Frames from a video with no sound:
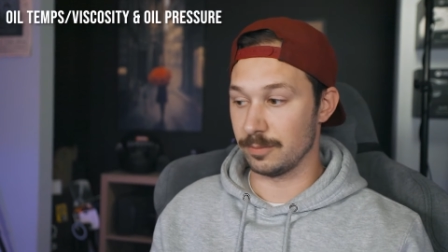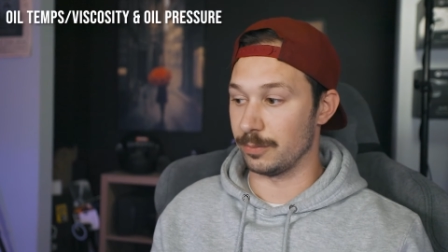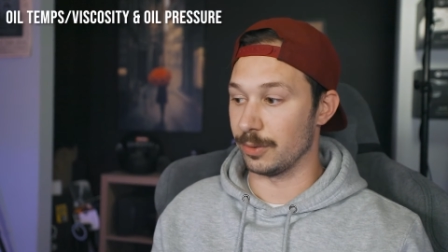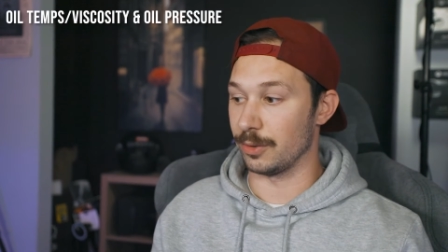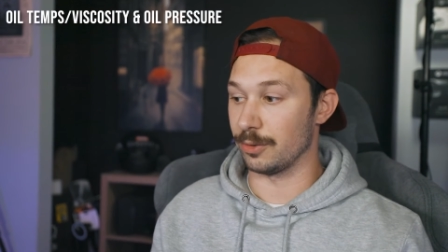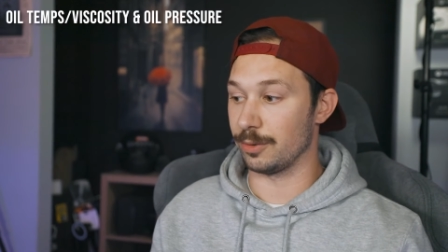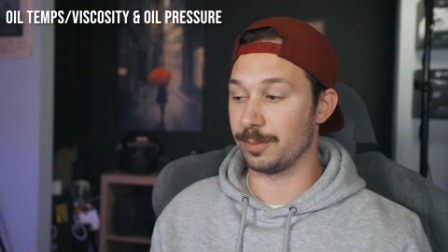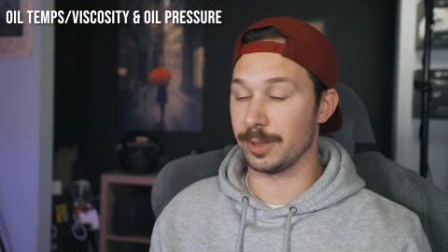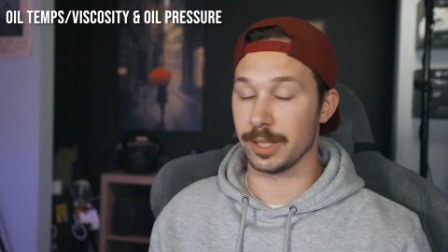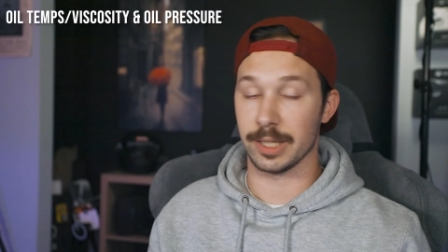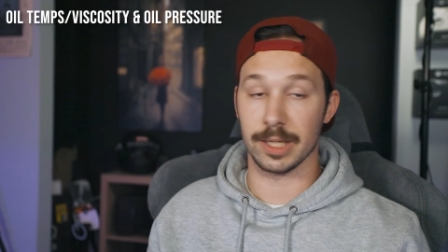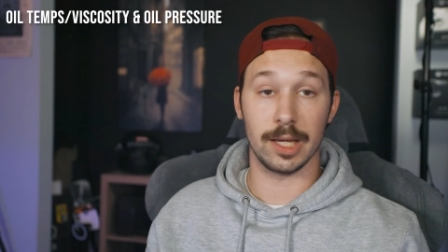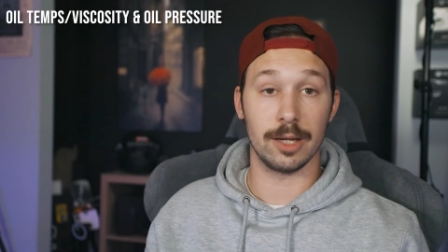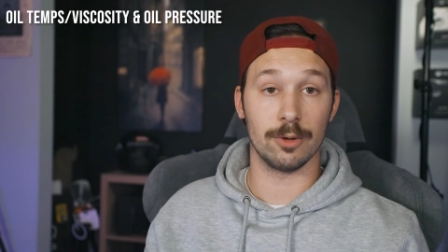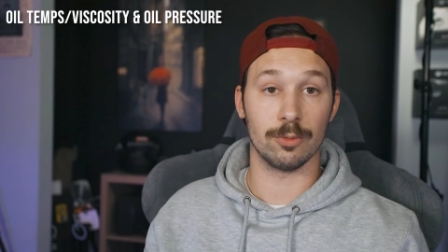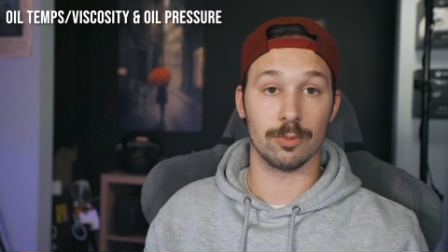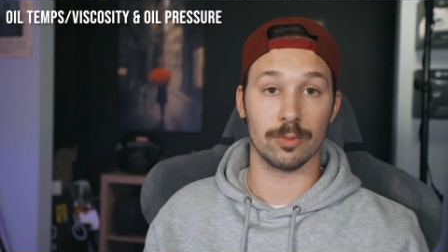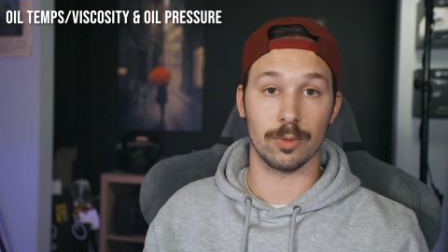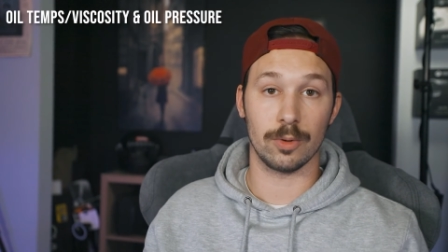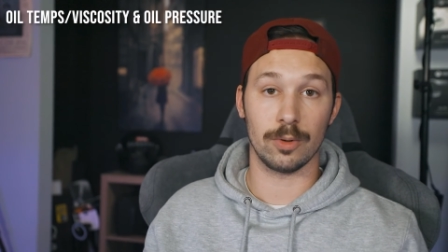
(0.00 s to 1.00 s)
both play
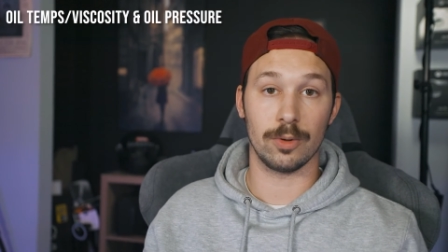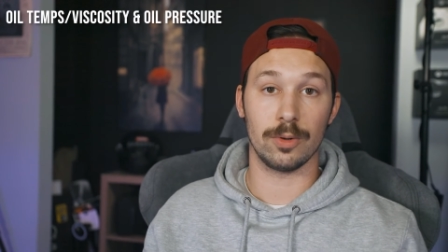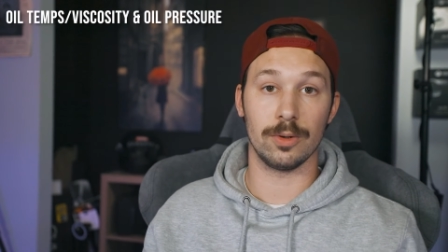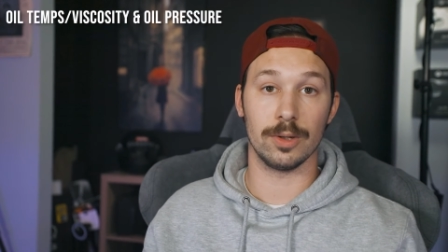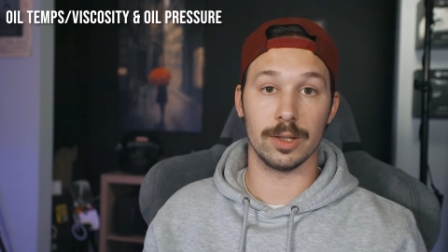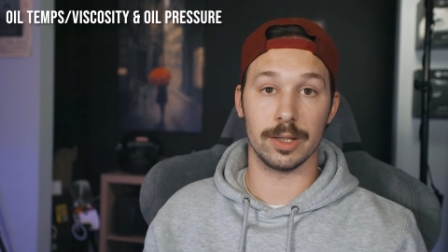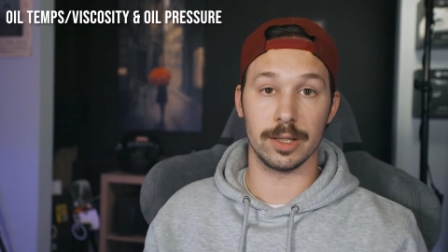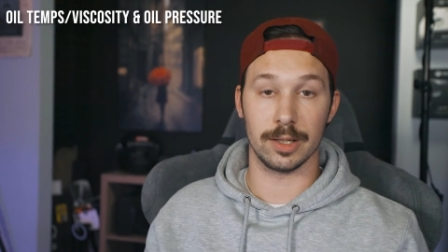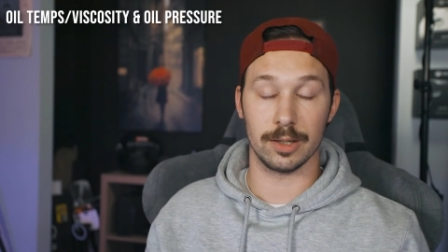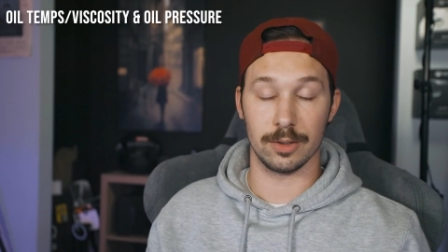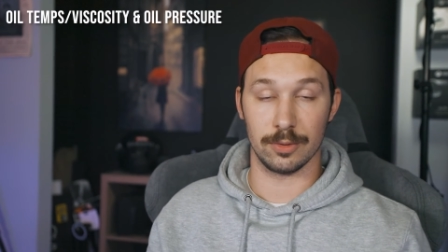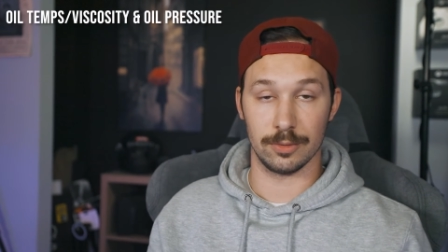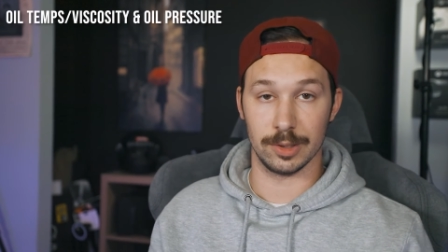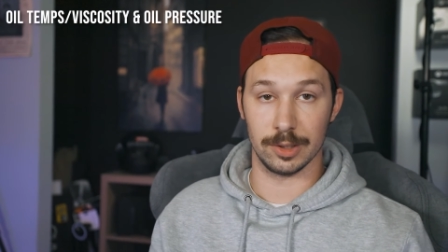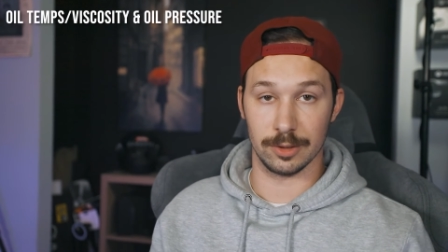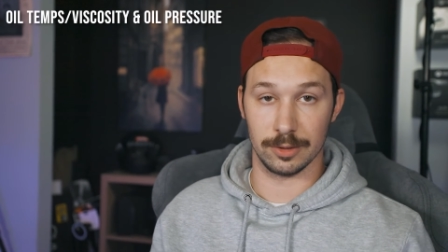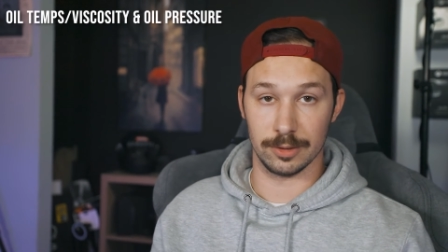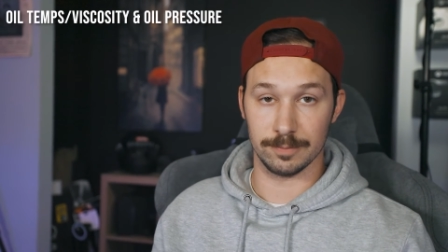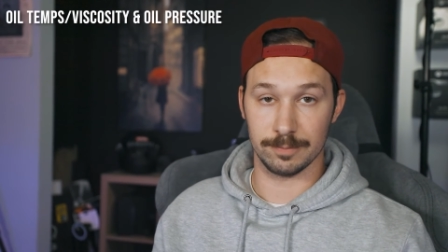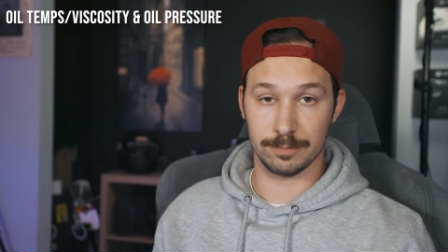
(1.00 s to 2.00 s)
a role in
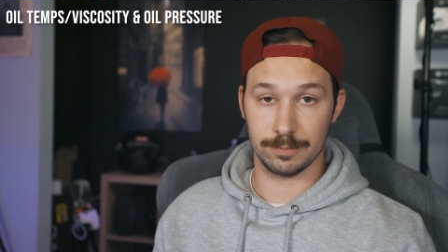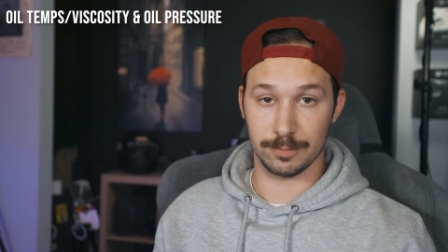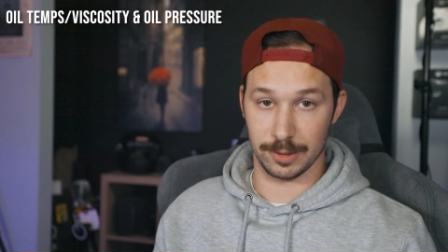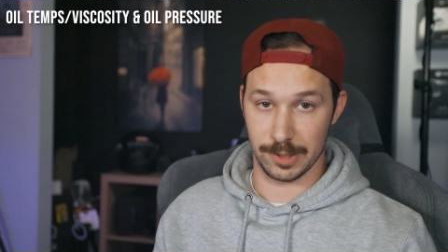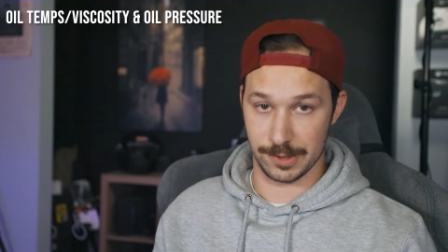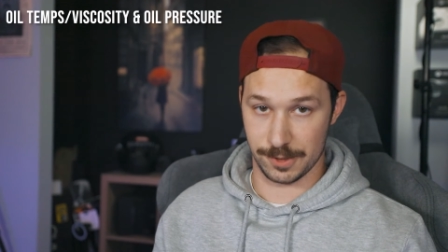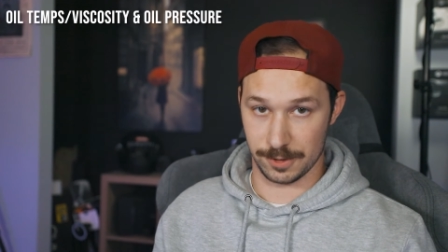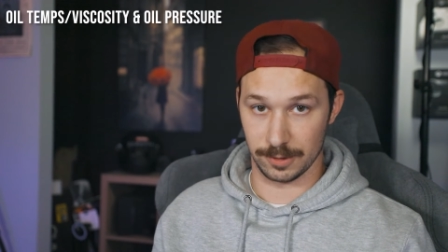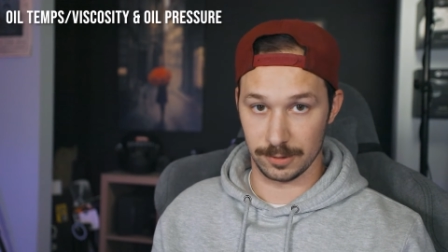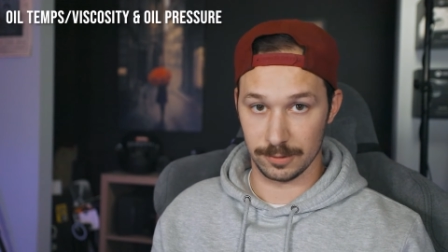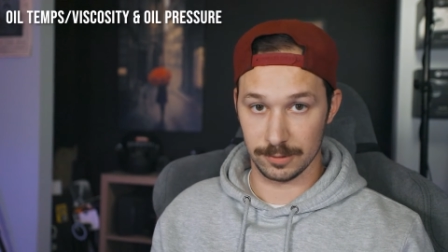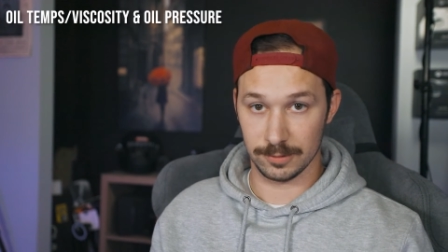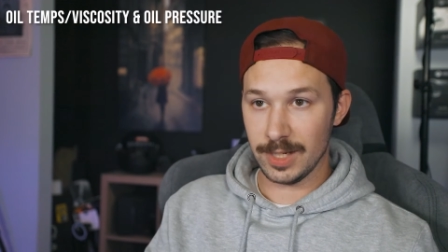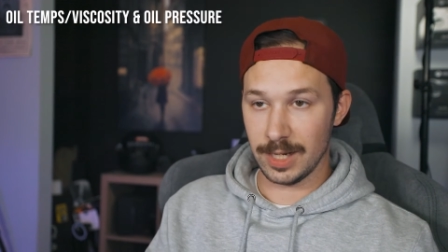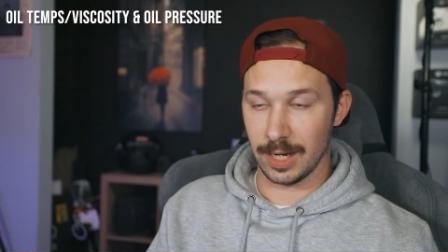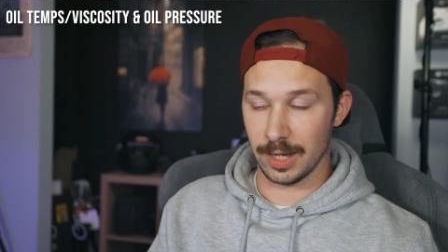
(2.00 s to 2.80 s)
oil pressure.